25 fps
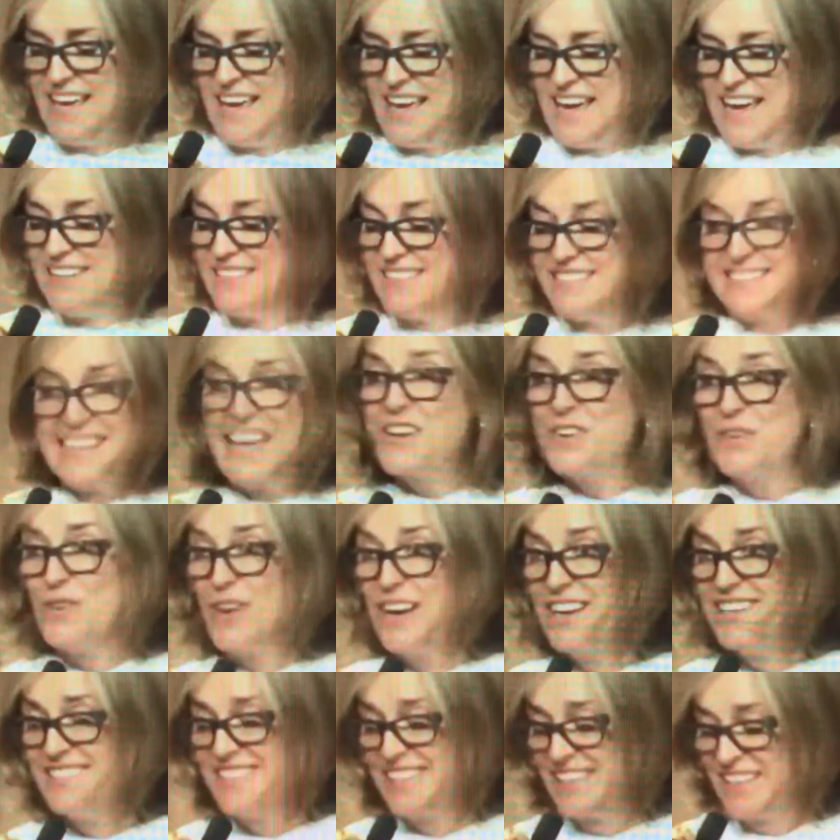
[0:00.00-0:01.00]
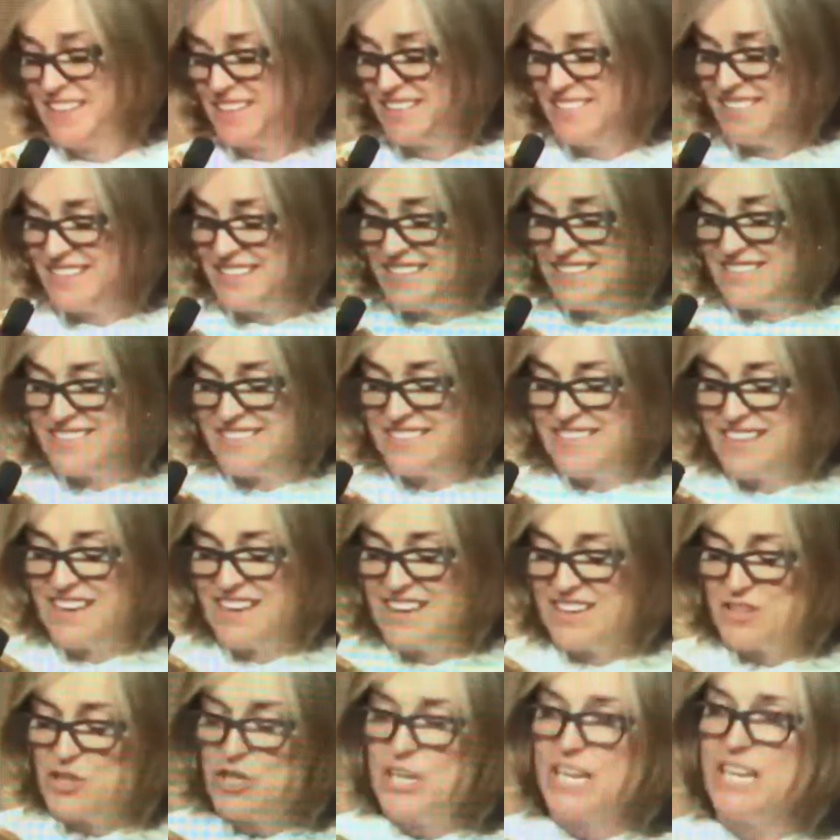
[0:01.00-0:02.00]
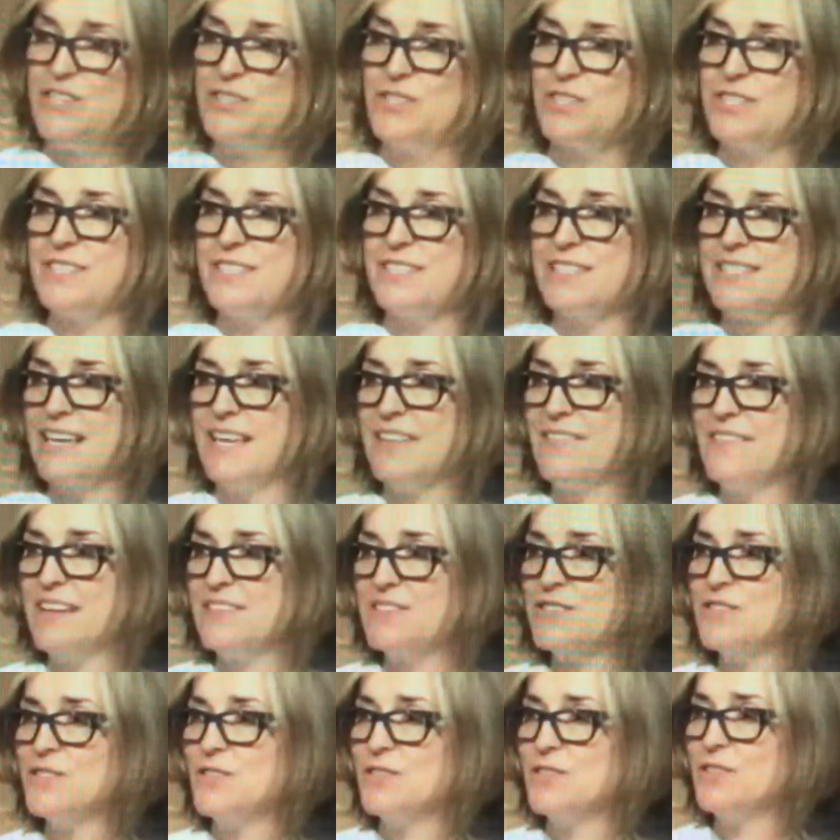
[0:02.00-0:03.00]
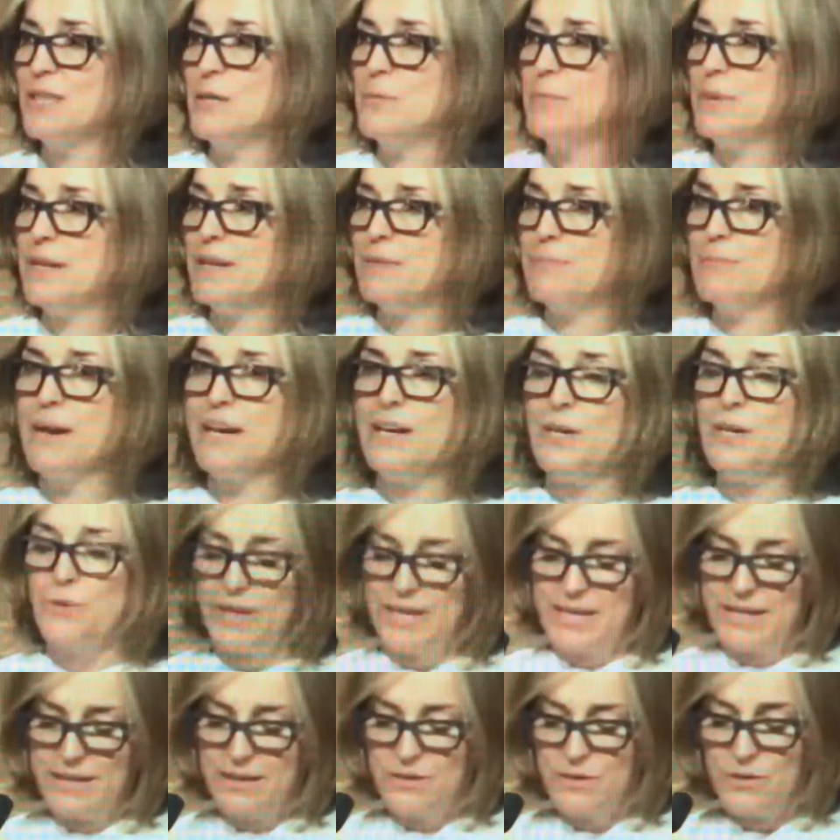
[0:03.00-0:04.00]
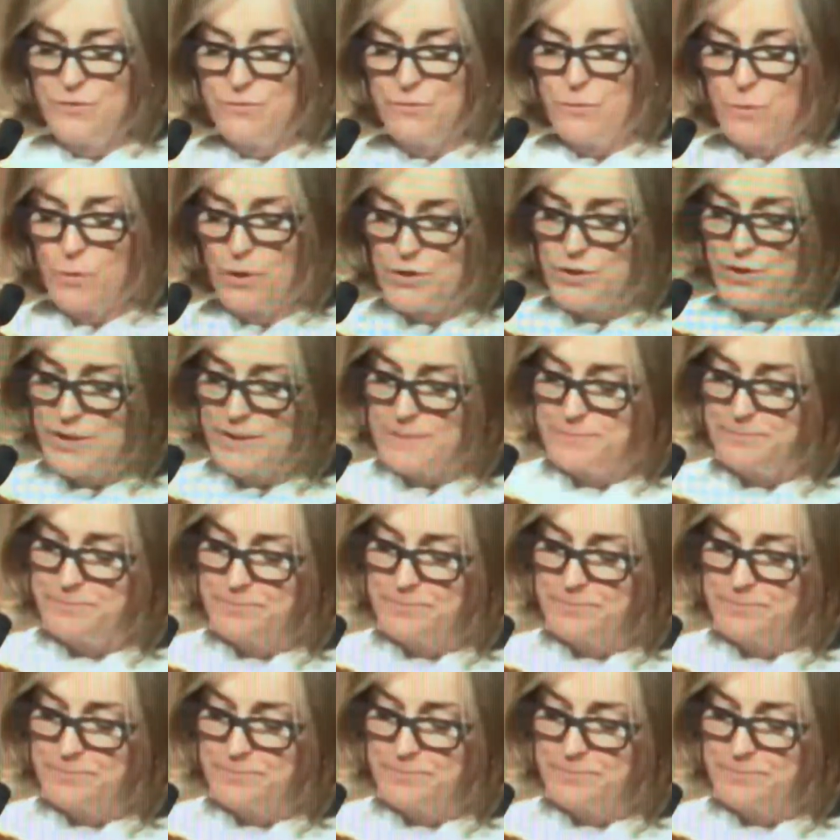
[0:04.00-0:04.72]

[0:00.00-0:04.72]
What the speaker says: and satirizing these changes, and that's certainly been my great good fortune.